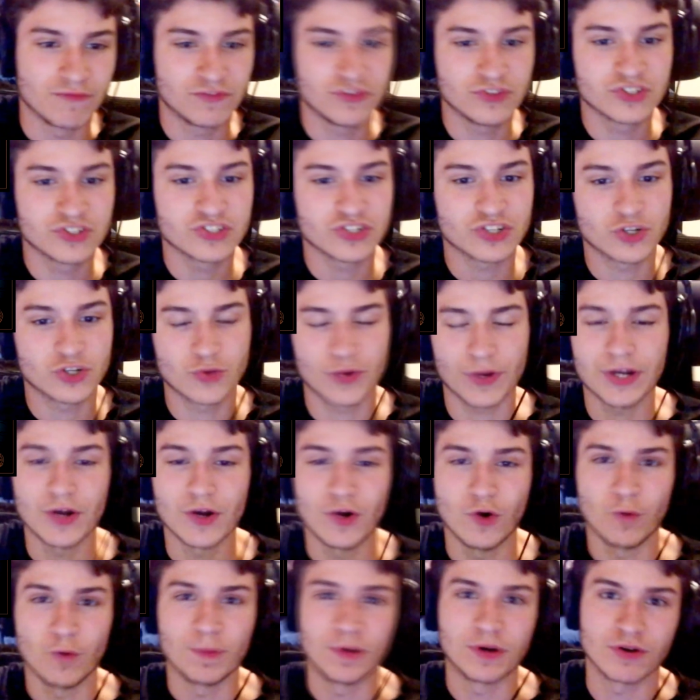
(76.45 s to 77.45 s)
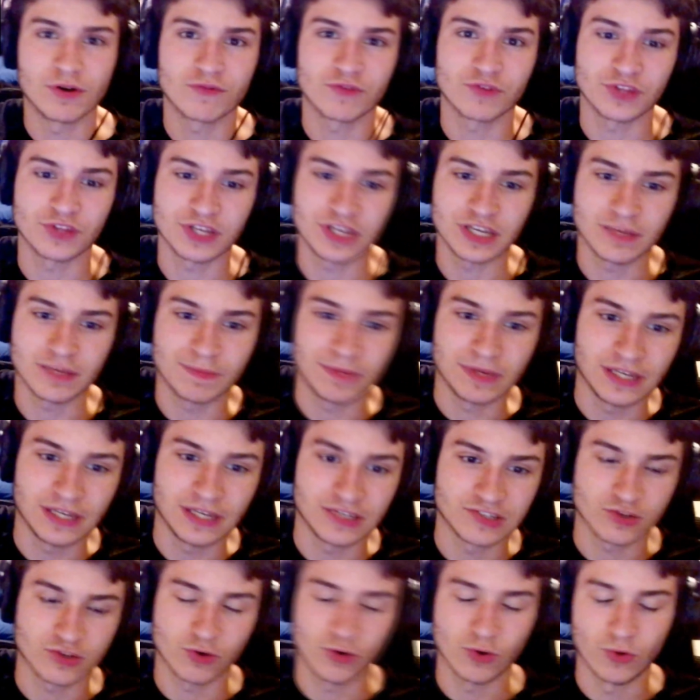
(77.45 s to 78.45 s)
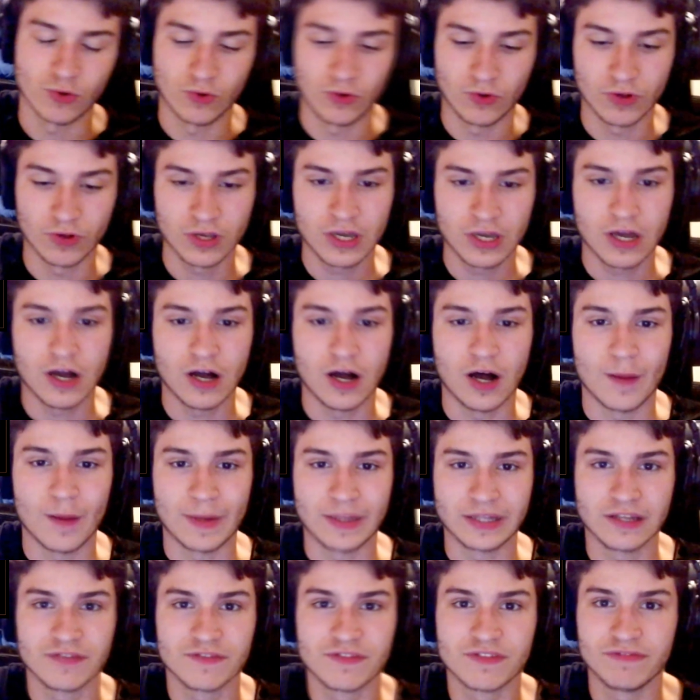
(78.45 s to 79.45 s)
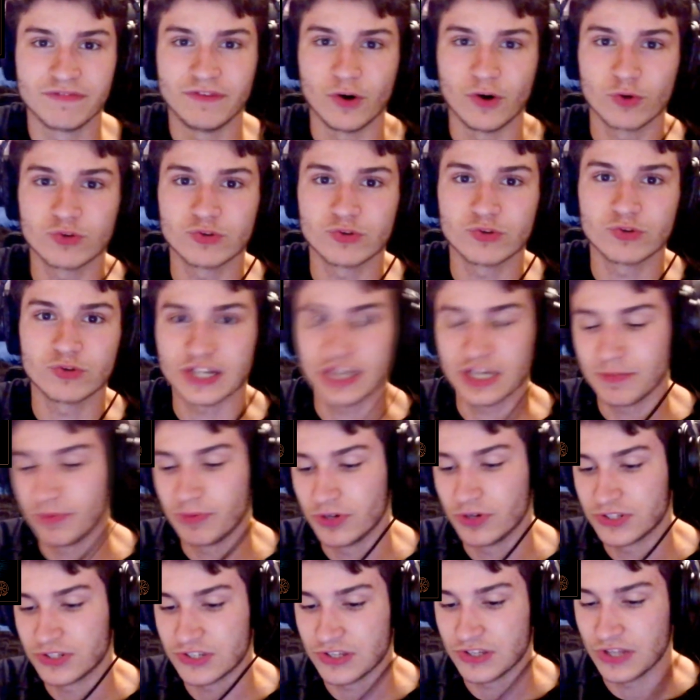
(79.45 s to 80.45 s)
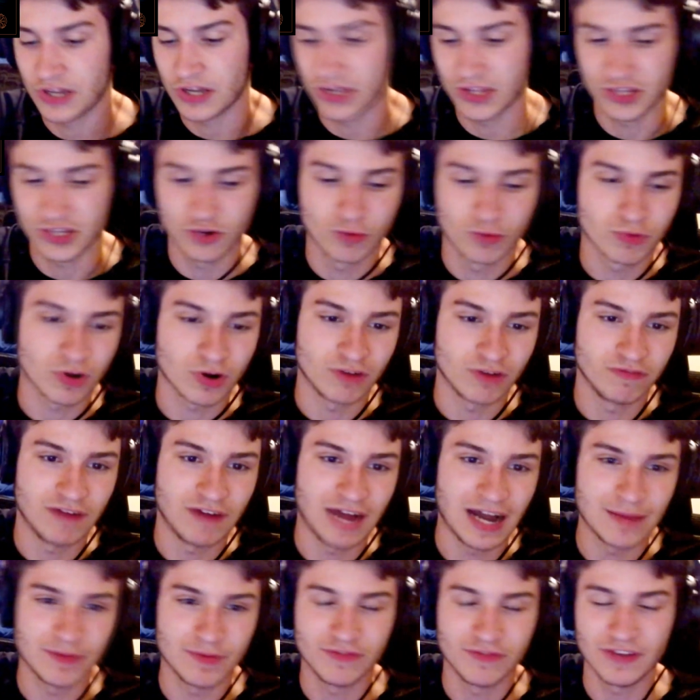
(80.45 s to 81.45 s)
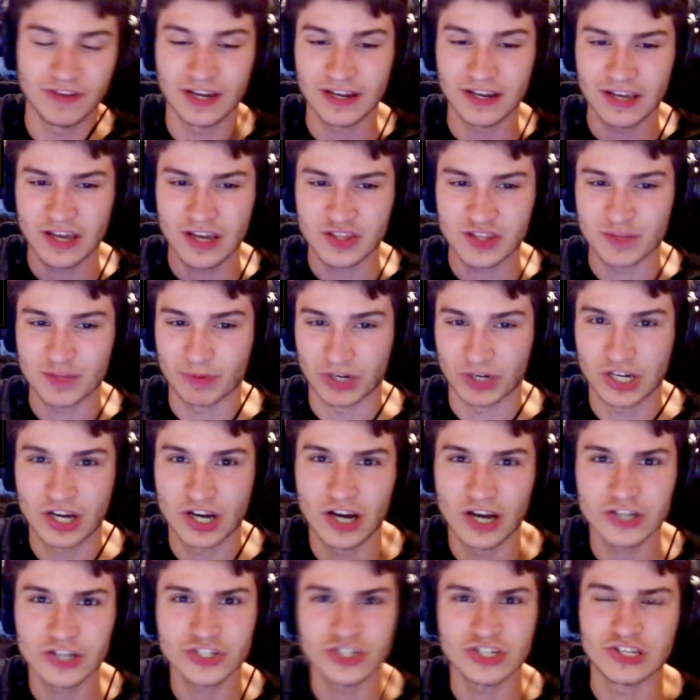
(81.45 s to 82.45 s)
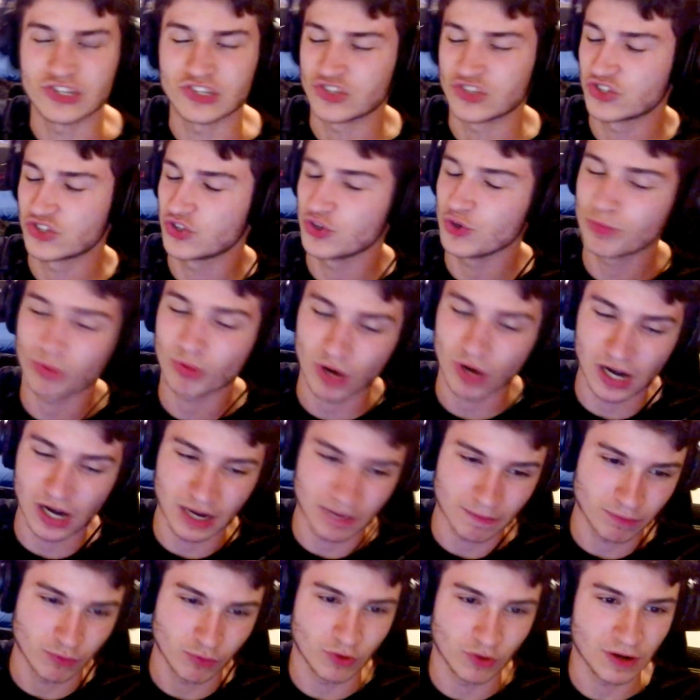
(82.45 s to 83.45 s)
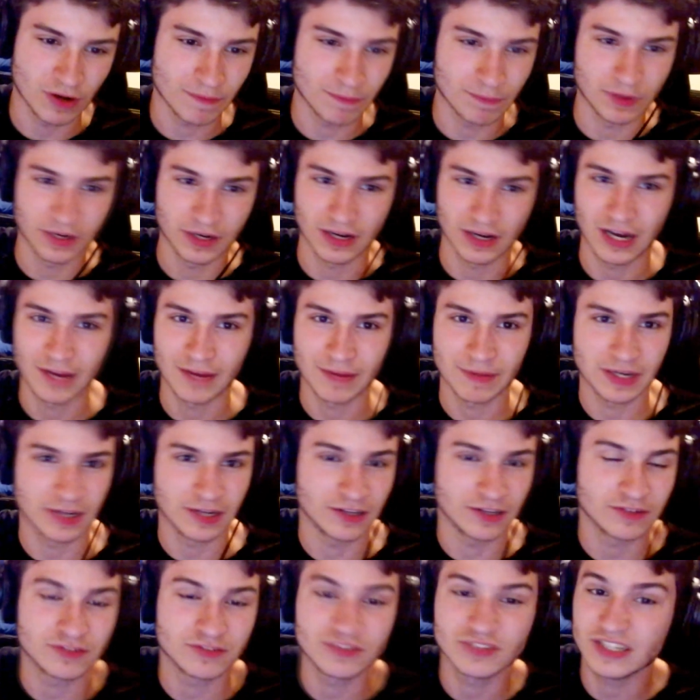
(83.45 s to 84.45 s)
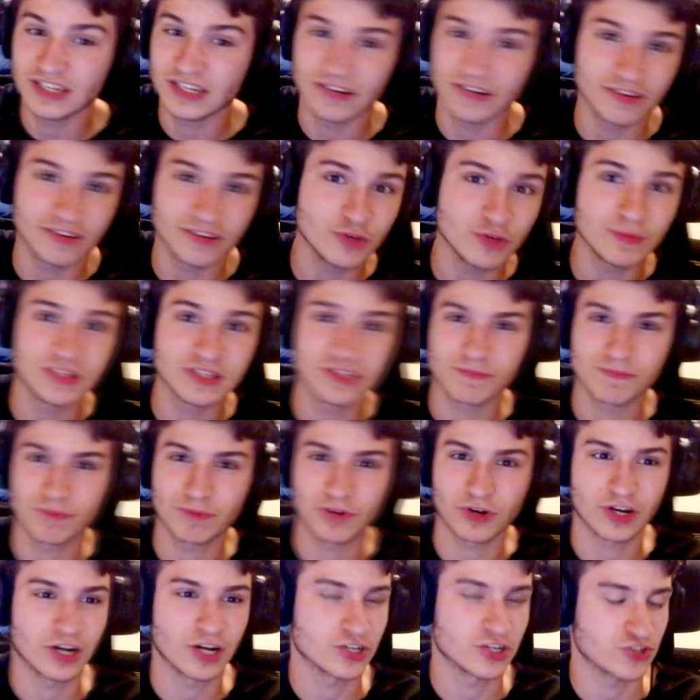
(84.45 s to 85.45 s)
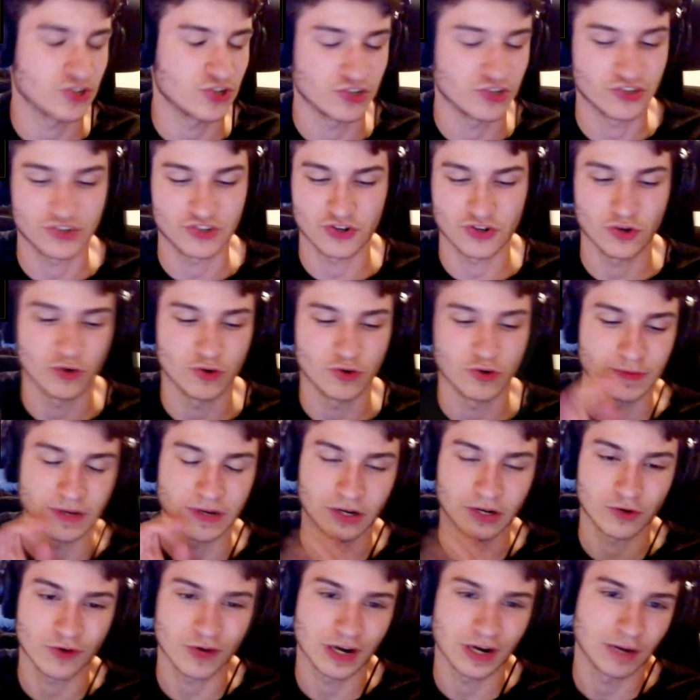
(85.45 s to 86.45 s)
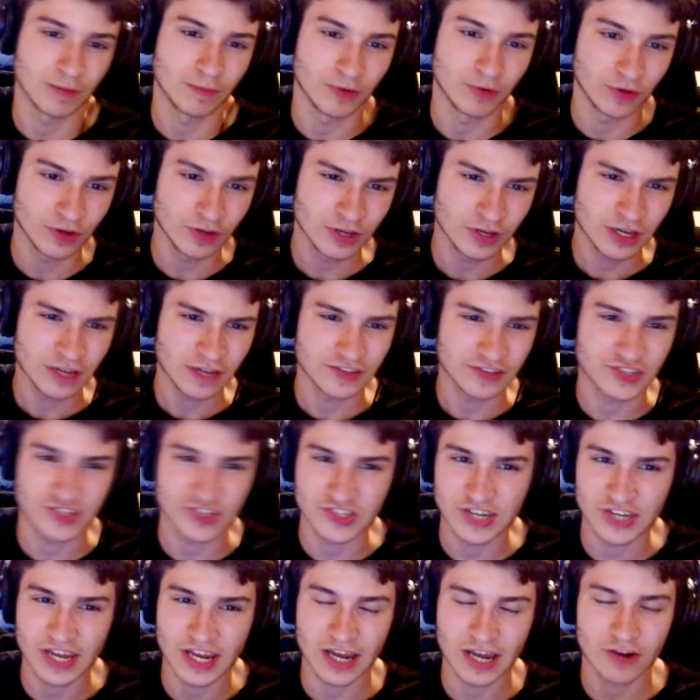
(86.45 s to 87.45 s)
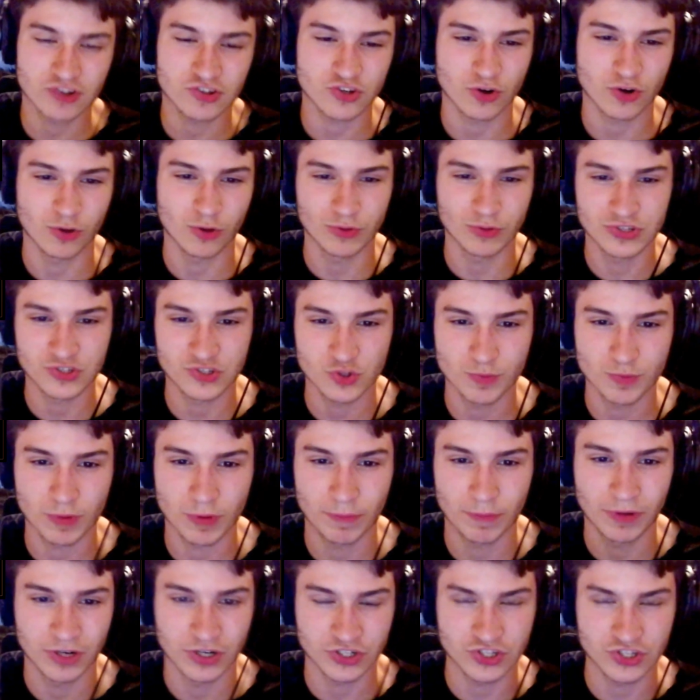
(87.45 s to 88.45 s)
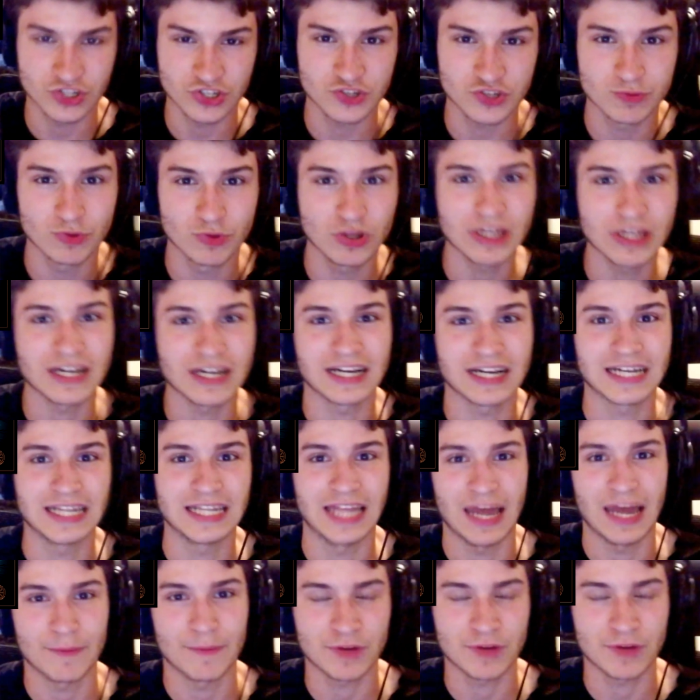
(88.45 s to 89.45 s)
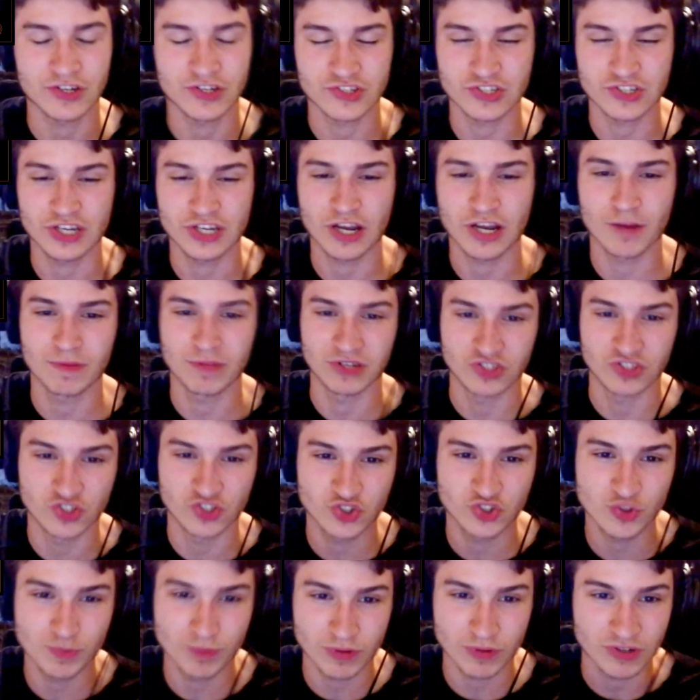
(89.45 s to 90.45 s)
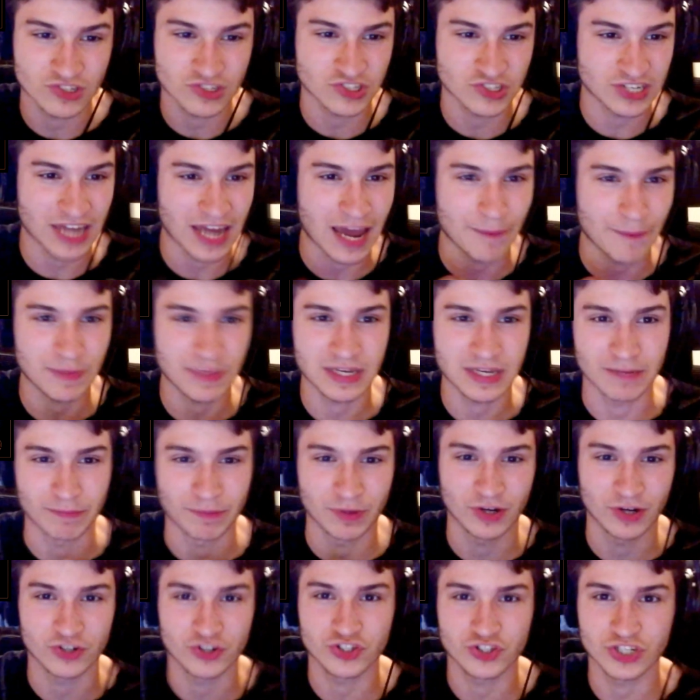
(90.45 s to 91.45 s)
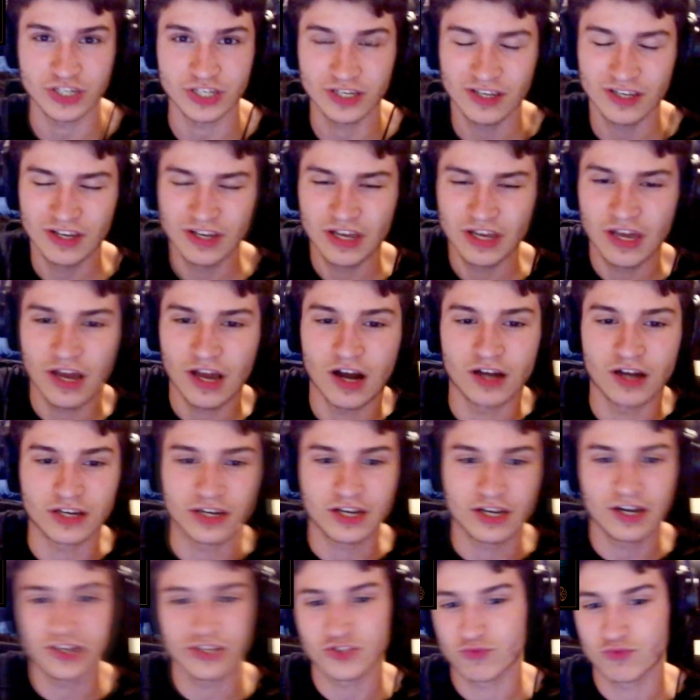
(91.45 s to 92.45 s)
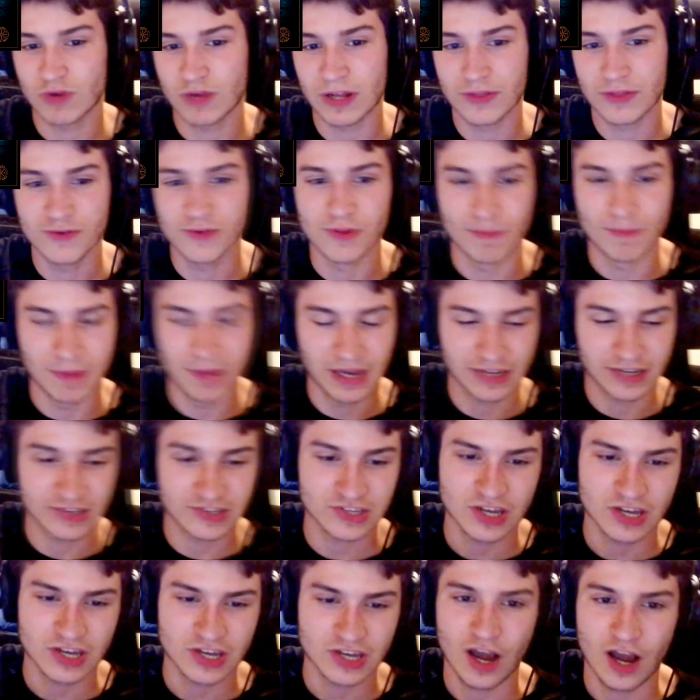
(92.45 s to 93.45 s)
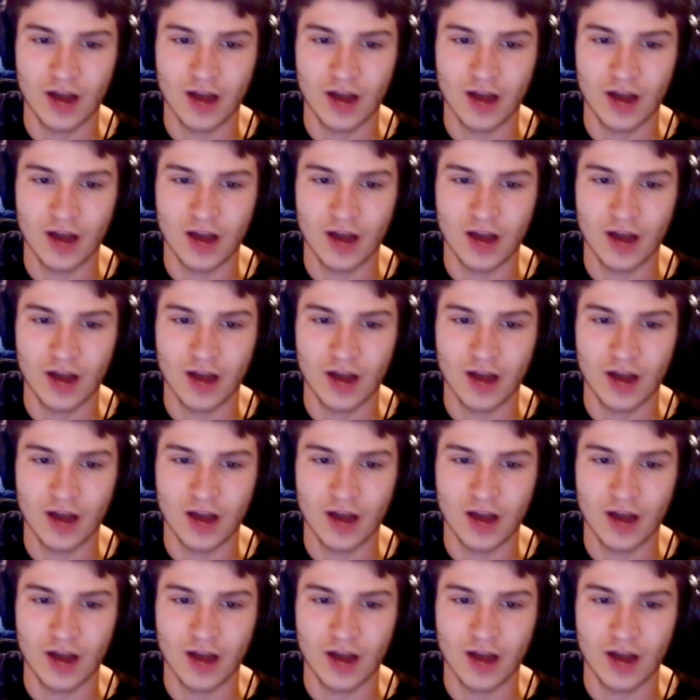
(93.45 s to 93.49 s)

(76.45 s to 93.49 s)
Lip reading: Just a great opener for the EP as a whole. I love the vocals that he puts in there, the overall vibe of it. The percussion is super on point, but I mean, INHUMAN's percussion has just always been incredible. The snares are always super punchy. This is more like a clap kind of snare, but it's super snappy and punchy, and cuts right through the mix.